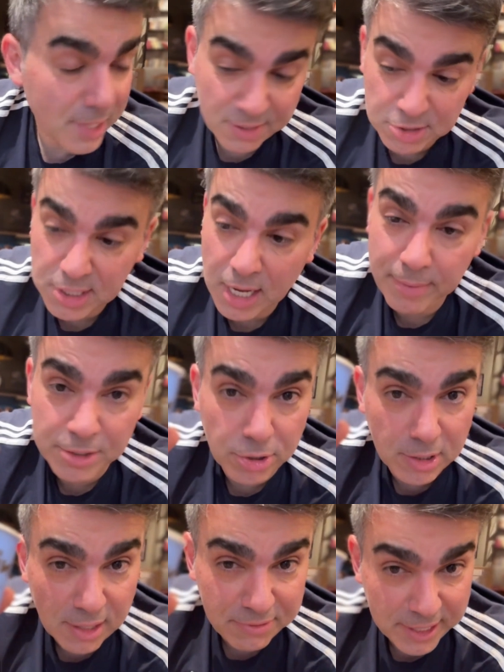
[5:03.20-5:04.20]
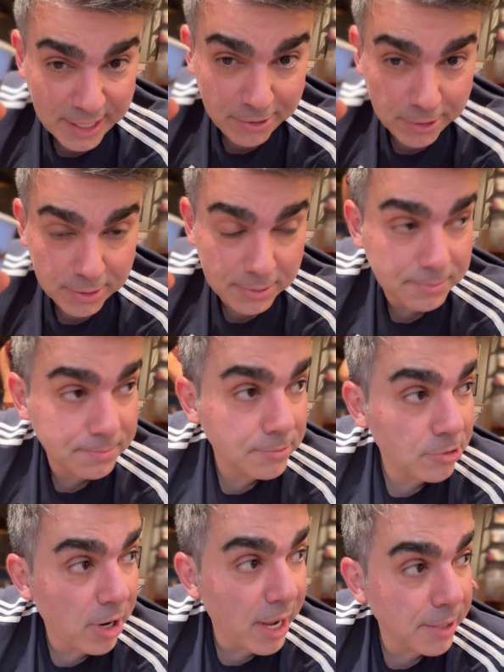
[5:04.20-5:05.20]
I just come into a cafe near it,
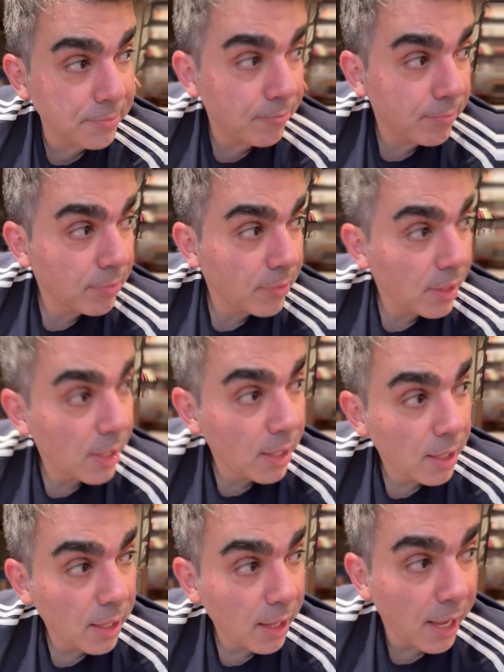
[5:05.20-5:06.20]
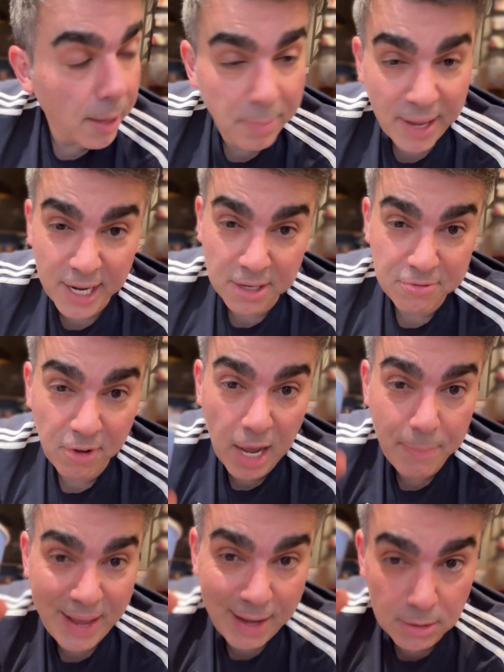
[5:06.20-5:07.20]
right? And paid
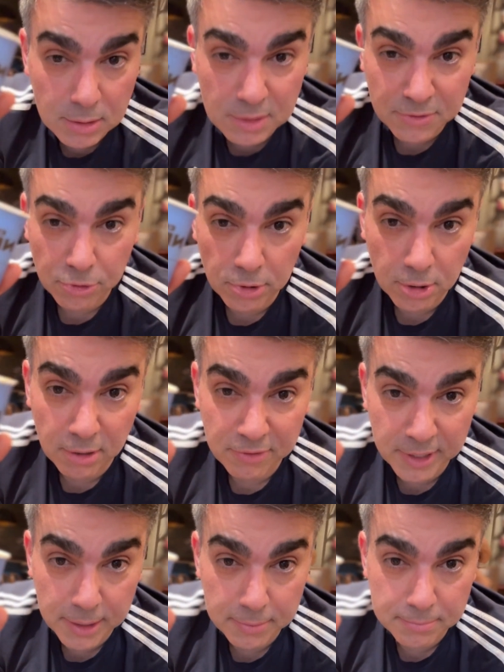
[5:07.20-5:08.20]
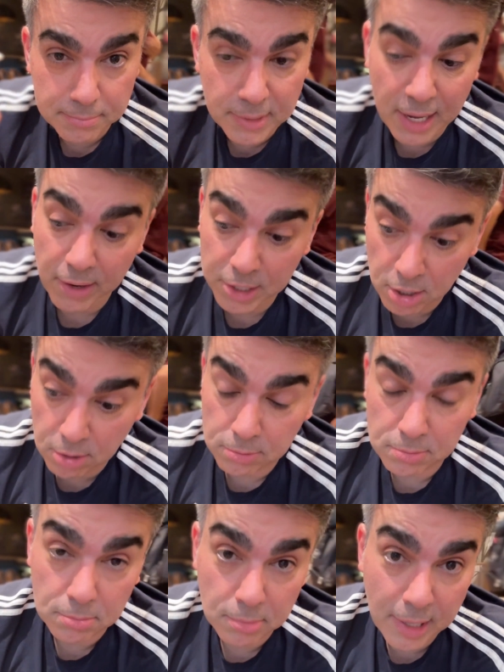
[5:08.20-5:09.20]
£5 for a coffee. Now I know
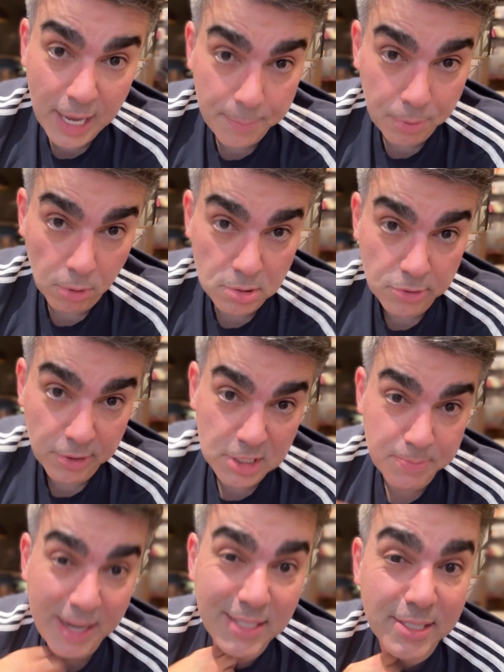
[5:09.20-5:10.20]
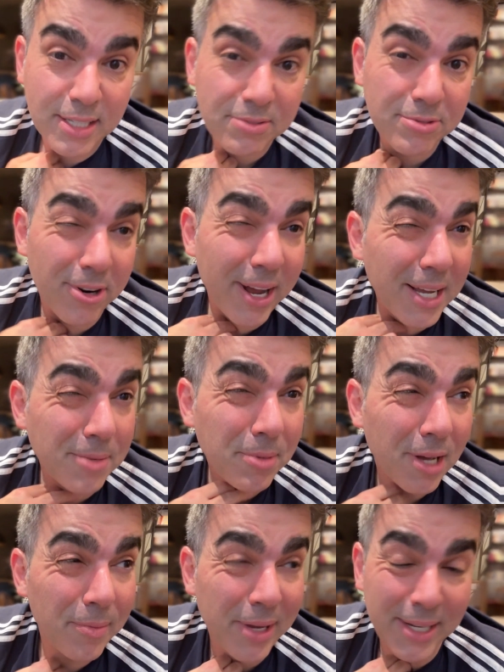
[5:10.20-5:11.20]
airports are expensive, right?
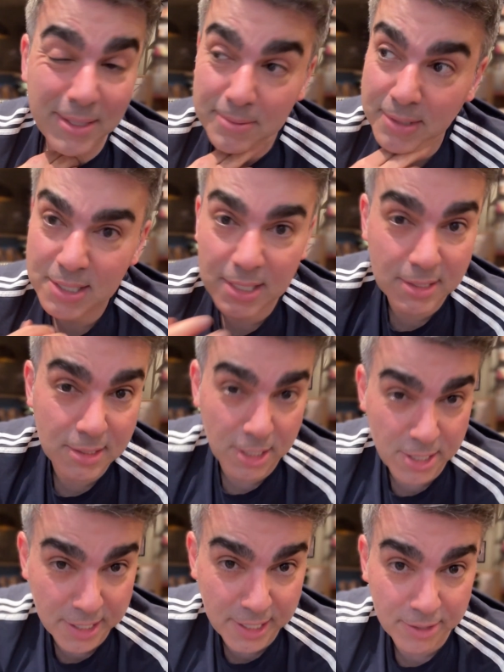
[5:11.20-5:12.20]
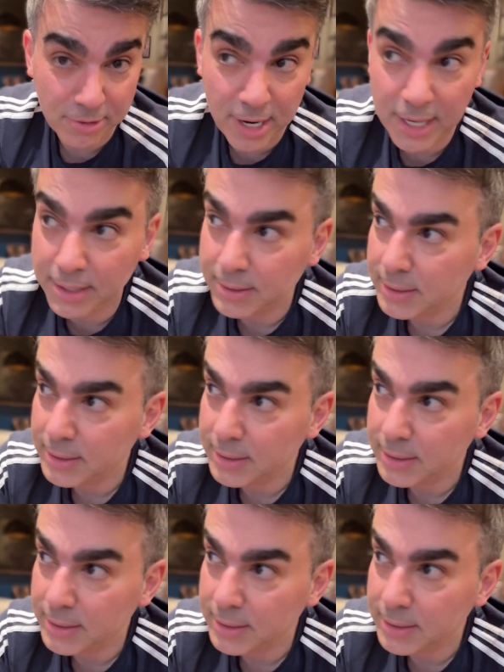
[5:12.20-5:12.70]
But I mean, this is Turkey, right?